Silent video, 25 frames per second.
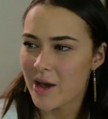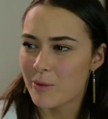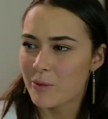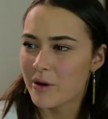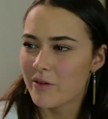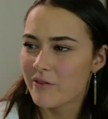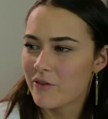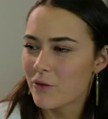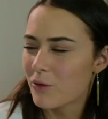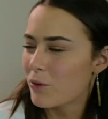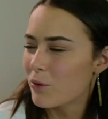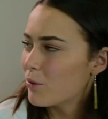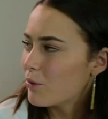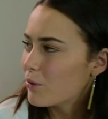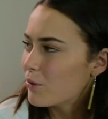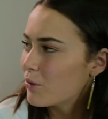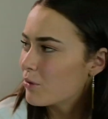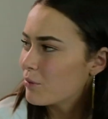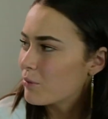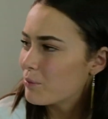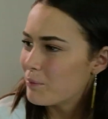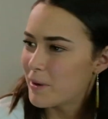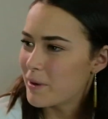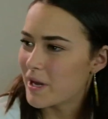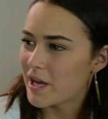and we're
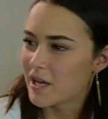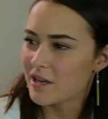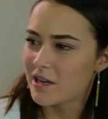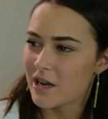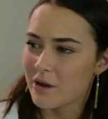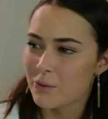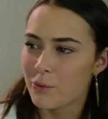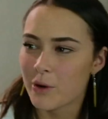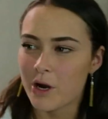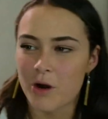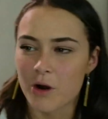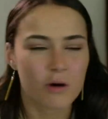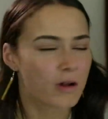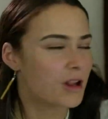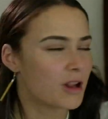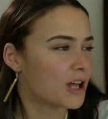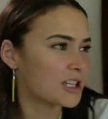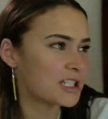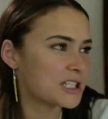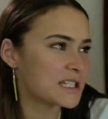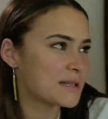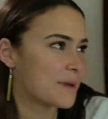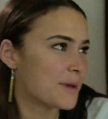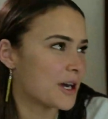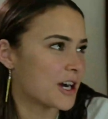all
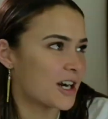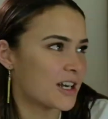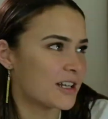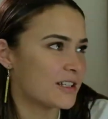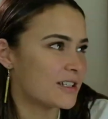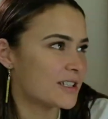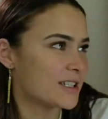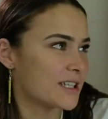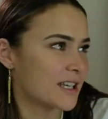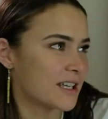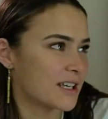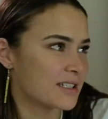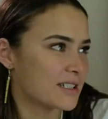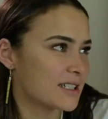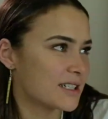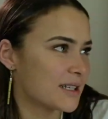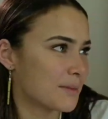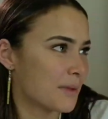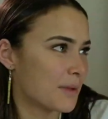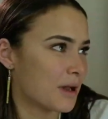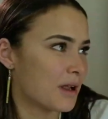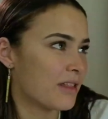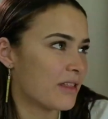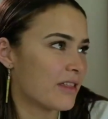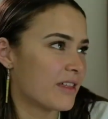experiencing
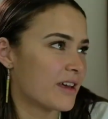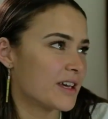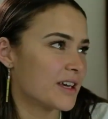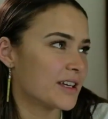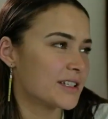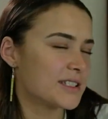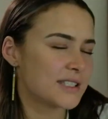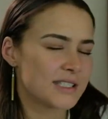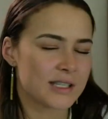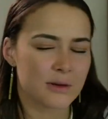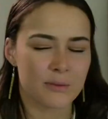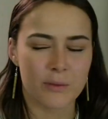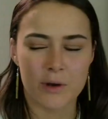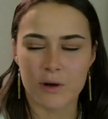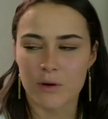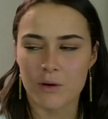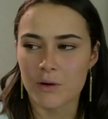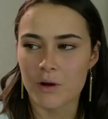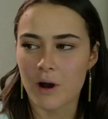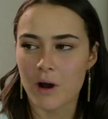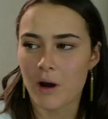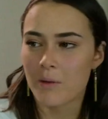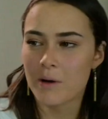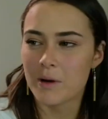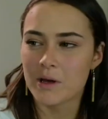similar things, and we're
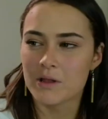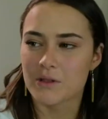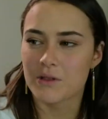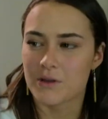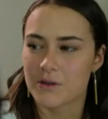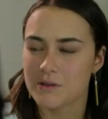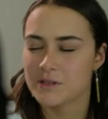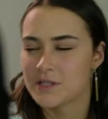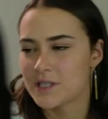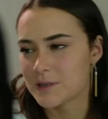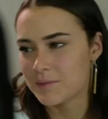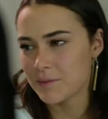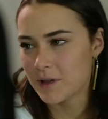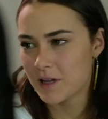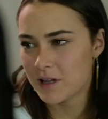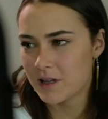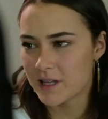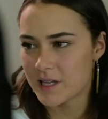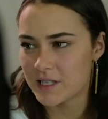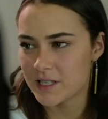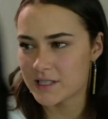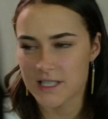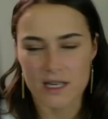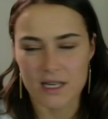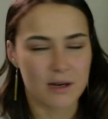all going through similar
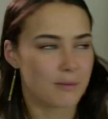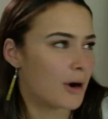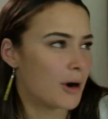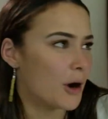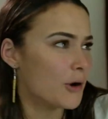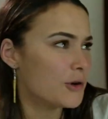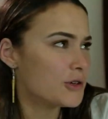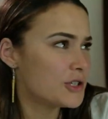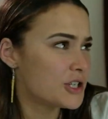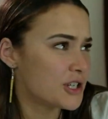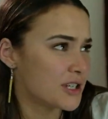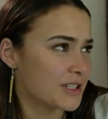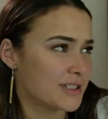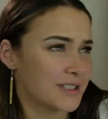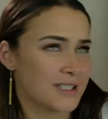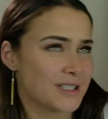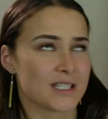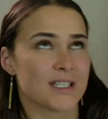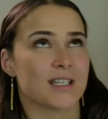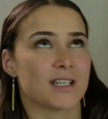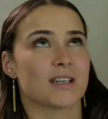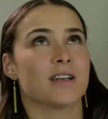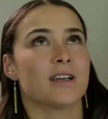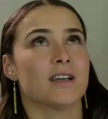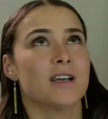things and
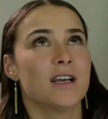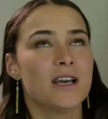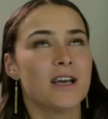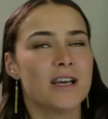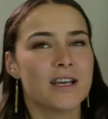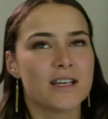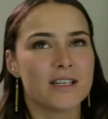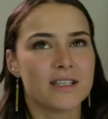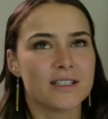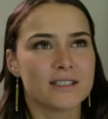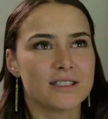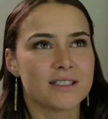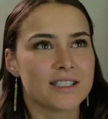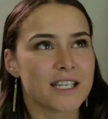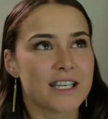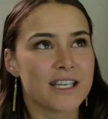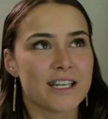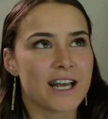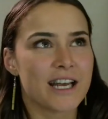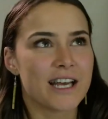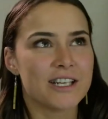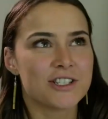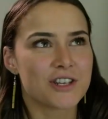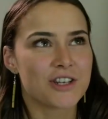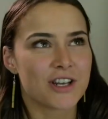emotions and
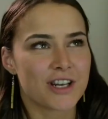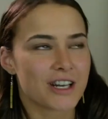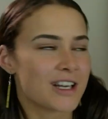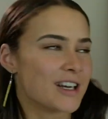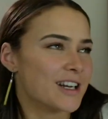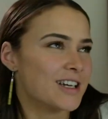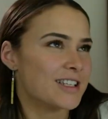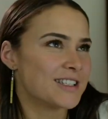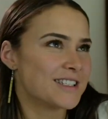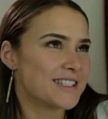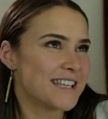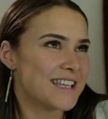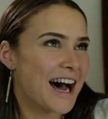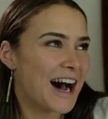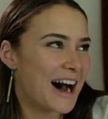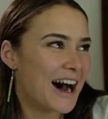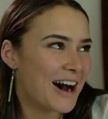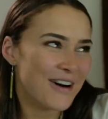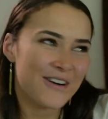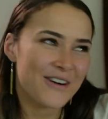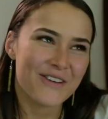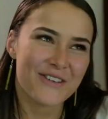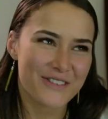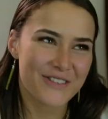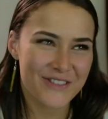teenagehood in
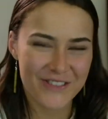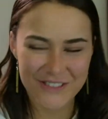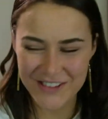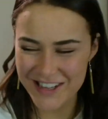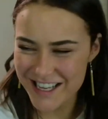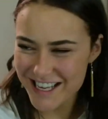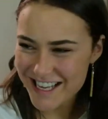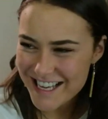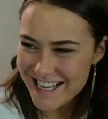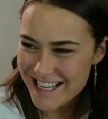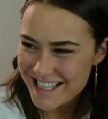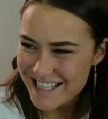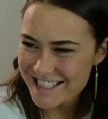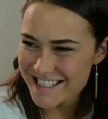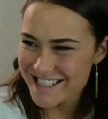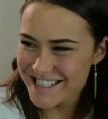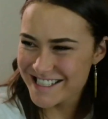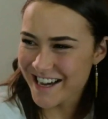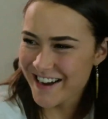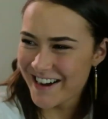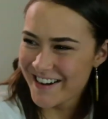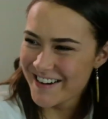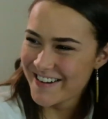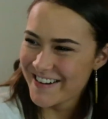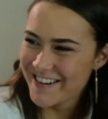itself. So